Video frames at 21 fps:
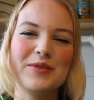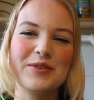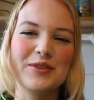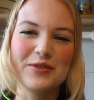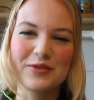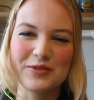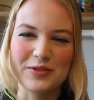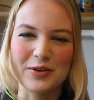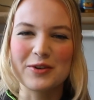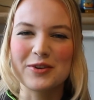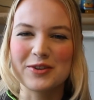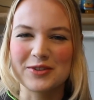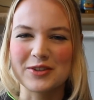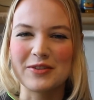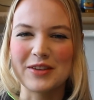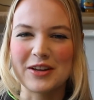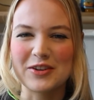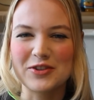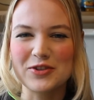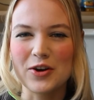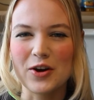You focus on
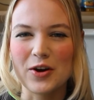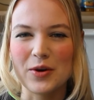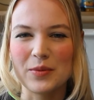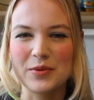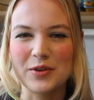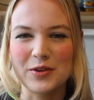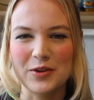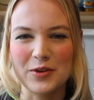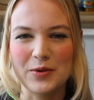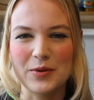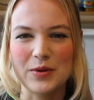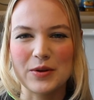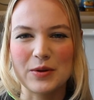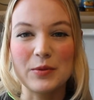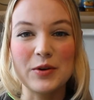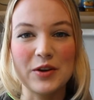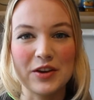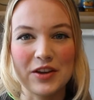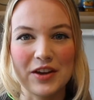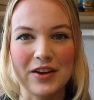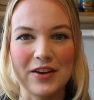that job that you are
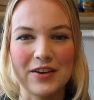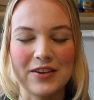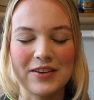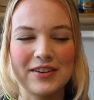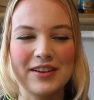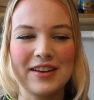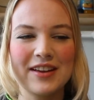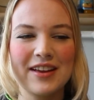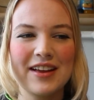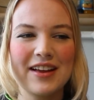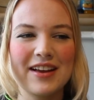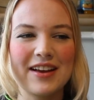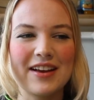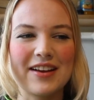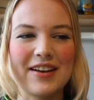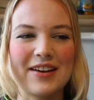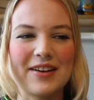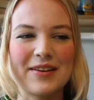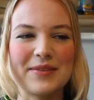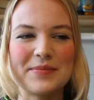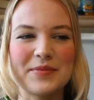working on,
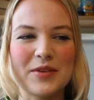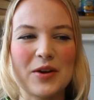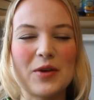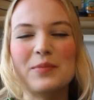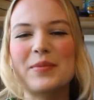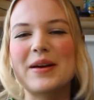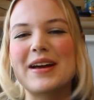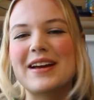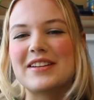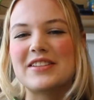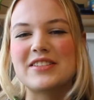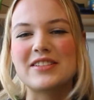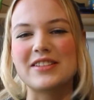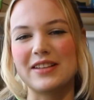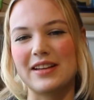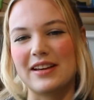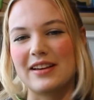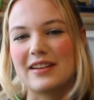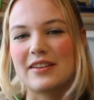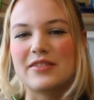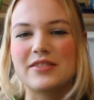compared to
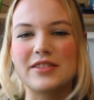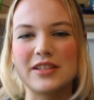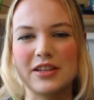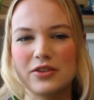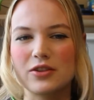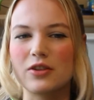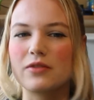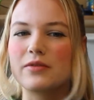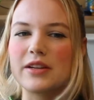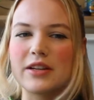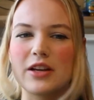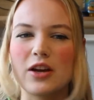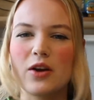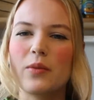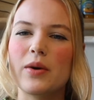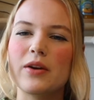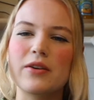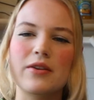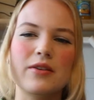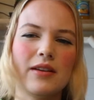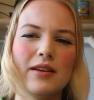like a TikTok video
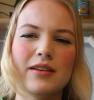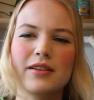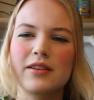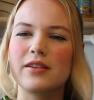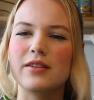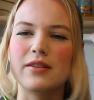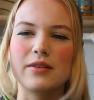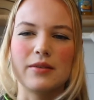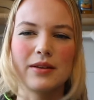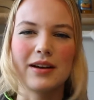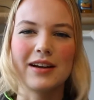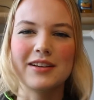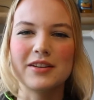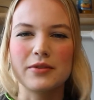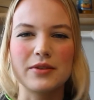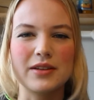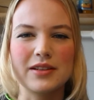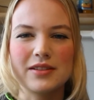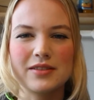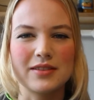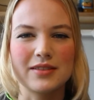where you're like, I don't
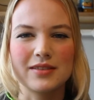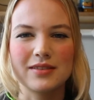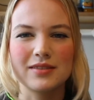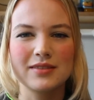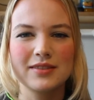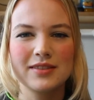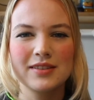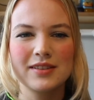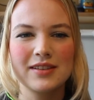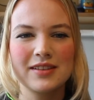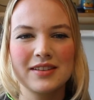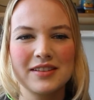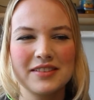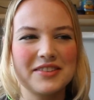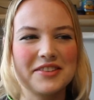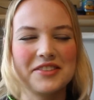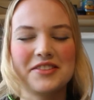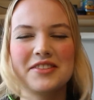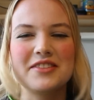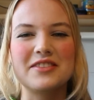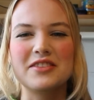need to,
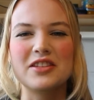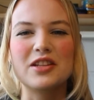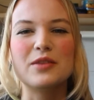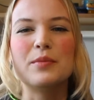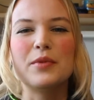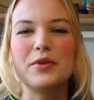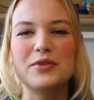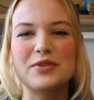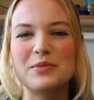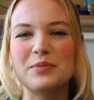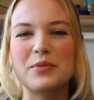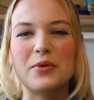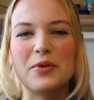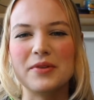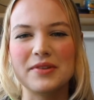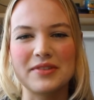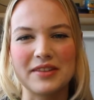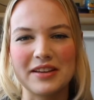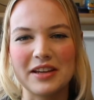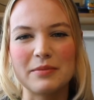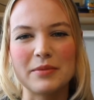this isn't the most
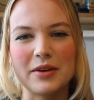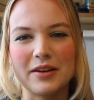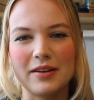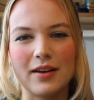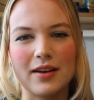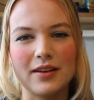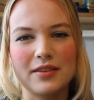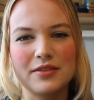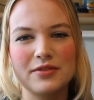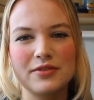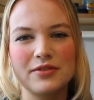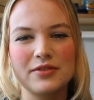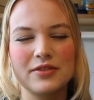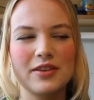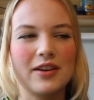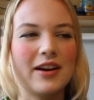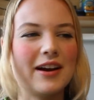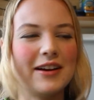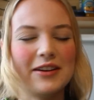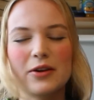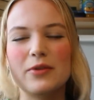important thing in my life.
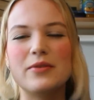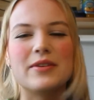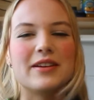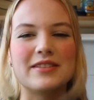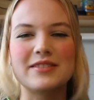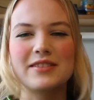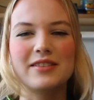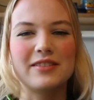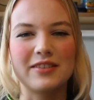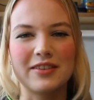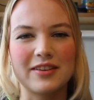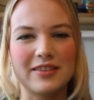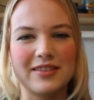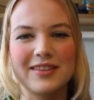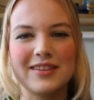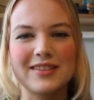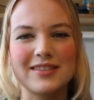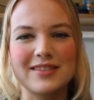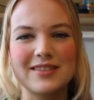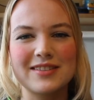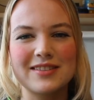I don't need to look at
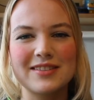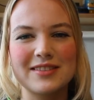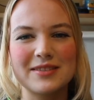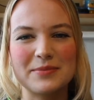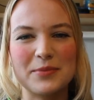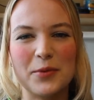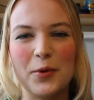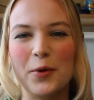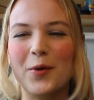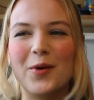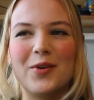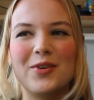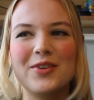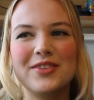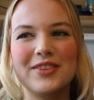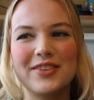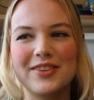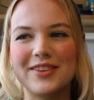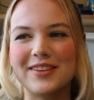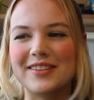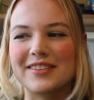this more
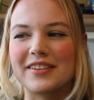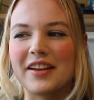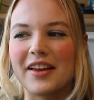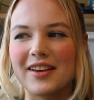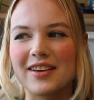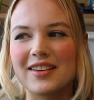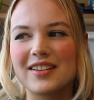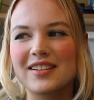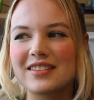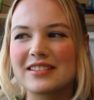than like